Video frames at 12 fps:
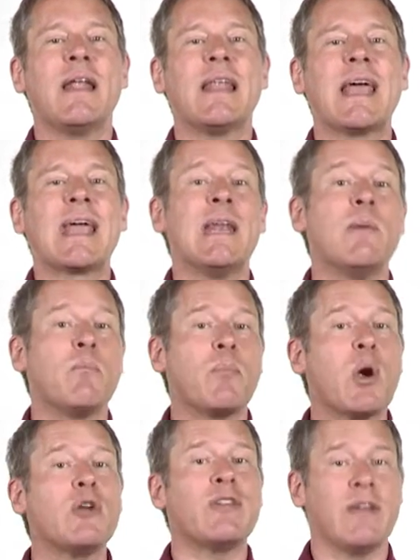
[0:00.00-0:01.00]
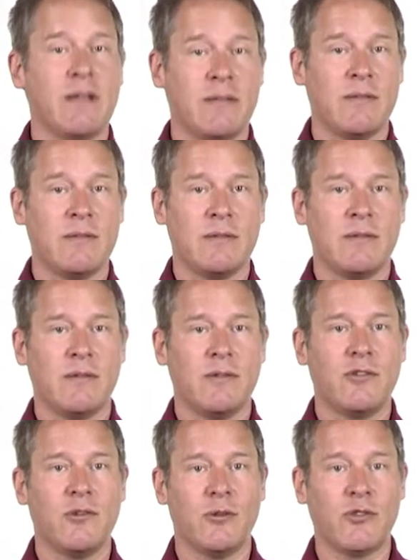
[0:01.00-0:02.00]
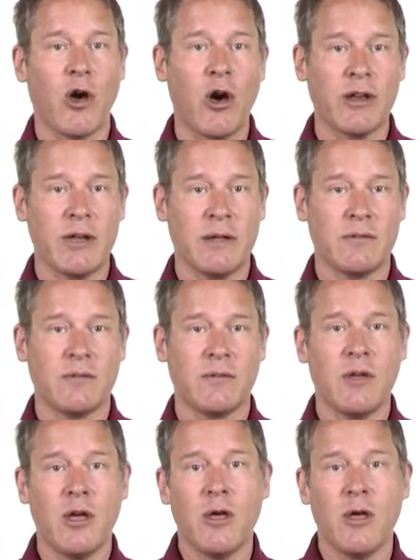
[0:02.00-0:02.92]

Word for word: like an impertinence to his audience.